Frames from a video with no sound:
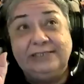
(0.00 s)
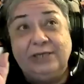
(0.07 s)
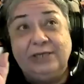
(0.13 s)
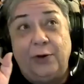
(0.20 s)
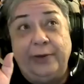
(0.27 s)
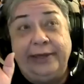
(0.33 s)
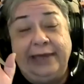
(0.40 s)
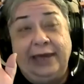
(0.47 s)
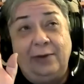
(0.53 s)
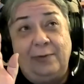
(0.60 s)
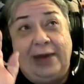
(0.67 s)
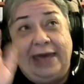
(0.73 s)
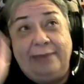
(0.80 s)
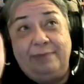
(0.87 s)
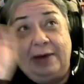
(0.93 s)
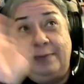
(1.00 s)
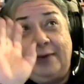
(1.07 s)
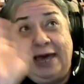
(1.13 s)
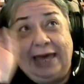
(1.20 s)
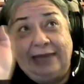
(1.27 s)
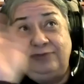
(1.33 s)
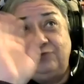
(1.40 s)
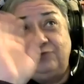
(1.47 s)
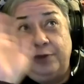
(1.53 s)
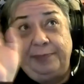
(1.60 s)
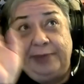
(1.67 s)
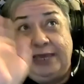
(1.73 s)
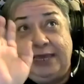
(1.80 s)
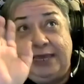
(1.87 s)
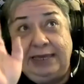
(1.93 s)
going away. Bye-bye,
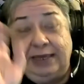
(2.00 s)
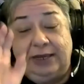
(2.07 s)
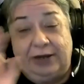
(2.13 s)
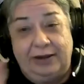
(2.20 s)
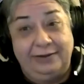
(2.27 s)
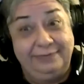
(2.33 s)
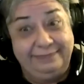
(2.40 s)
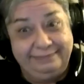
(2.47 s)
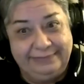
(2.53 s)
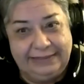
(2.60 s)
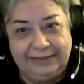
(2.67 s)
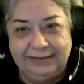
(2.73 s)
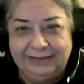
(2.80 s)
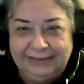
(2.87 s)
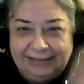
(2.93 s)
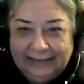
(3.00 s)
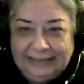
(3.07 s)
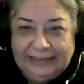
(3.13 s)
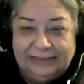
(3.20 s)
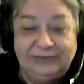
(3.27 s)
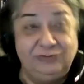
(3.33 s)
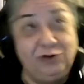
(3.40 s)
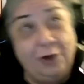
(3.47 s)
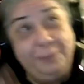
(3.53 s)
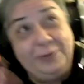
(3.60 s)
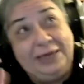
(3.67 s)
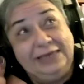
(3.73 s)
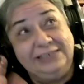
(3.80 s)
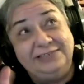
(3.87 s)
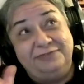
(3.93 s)
Droppy, you know.
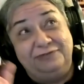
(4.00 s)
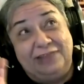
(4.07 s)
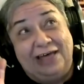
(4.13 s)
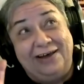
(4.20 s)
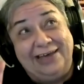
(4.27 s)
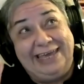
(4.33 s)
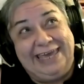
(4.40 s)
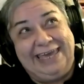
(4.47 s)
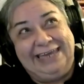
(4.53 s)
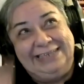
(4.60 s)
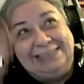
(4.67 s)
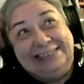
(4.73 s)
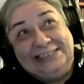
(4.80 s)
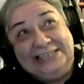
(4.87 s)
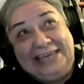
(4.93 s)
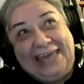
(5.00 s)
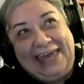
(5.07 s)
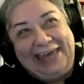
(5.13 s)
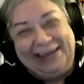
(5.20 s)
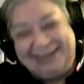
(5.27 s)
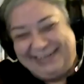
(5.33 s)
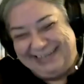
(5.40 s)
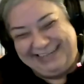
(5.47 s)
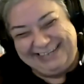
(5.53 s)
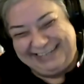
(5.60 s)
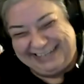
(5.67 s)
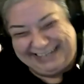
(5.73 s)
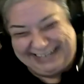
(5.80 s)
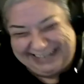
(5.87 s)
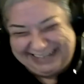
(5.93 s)
Droppy is flying to the air.
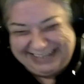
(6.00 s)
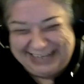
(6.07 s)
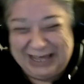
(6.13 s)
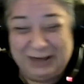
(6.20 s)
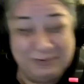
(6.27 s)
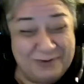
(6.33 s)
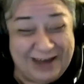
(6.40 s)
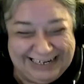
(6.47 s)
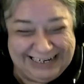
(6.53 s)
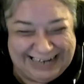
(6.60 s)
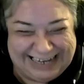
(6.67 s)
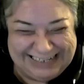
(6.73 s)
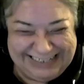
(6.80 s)
Why not?